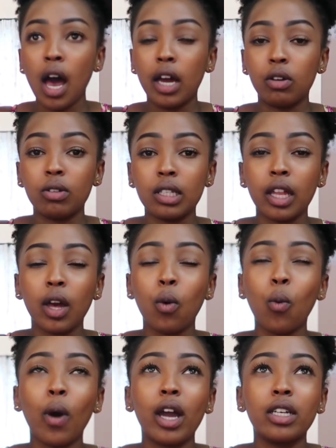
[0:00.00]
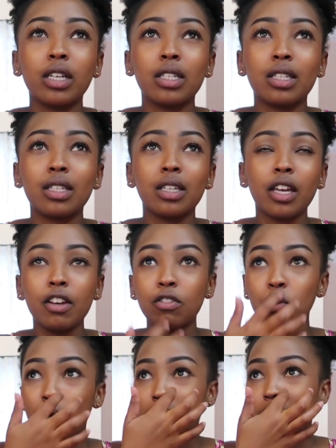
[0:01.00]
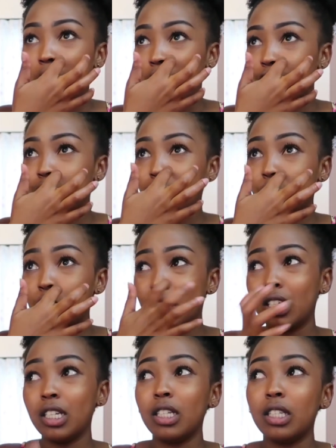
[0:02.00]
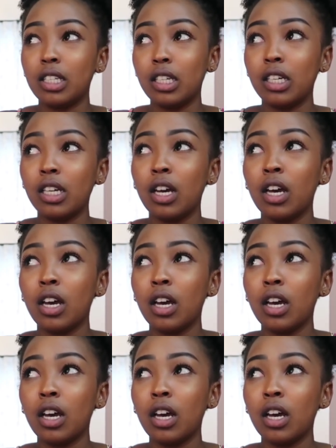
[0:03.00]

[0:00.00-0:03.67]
and I was like, why does everyone have such an easy